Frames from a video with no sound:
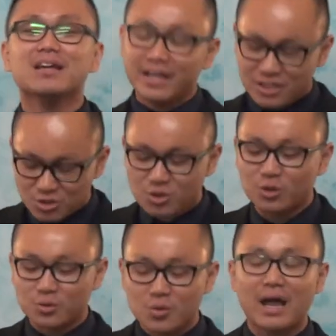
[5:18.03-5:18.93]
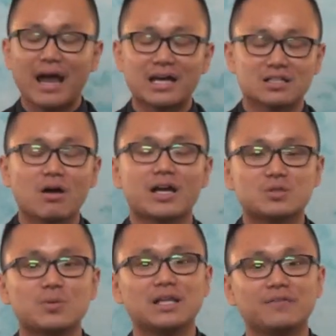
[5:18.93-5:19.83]
It's true. As long
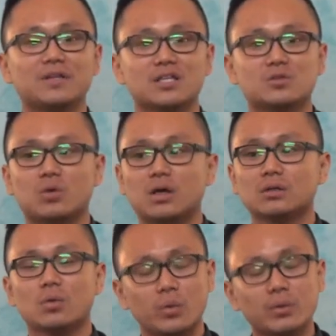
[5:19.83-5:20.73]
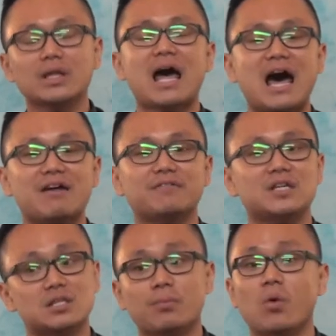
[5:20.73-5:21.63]
as we live in this world, we will have
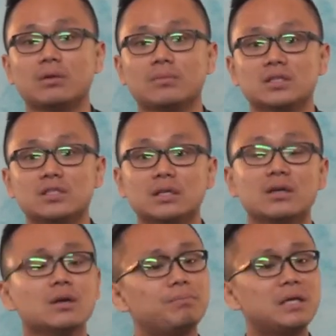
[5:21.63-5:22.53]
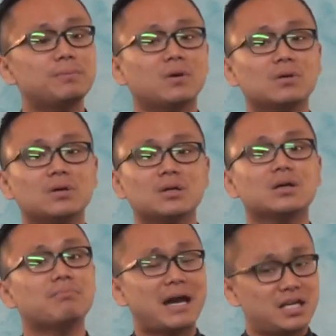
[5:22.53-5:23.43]
disappointments. People
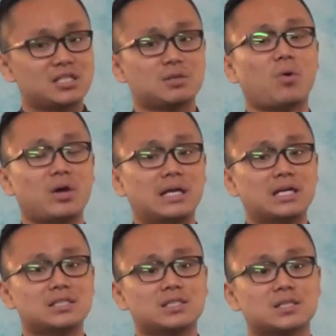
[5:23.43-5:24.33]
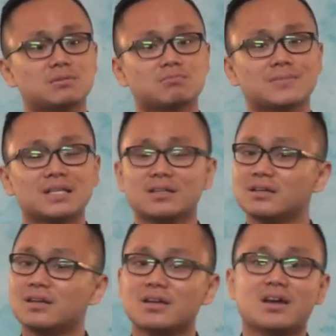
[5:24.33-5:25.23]
might disappoint us.
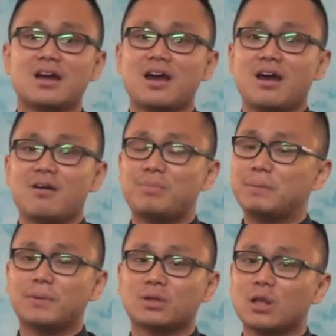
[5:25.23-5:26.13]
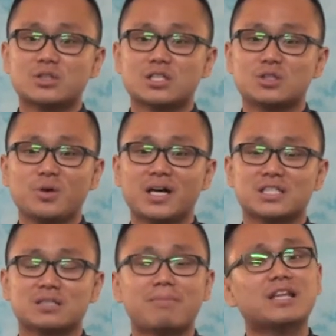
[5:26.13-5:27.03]
People closest to
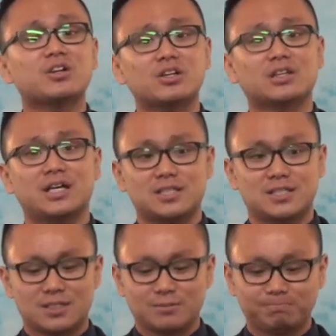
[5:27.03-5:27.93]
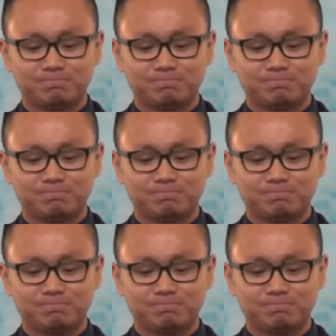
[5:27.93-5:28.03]
us might hurt us.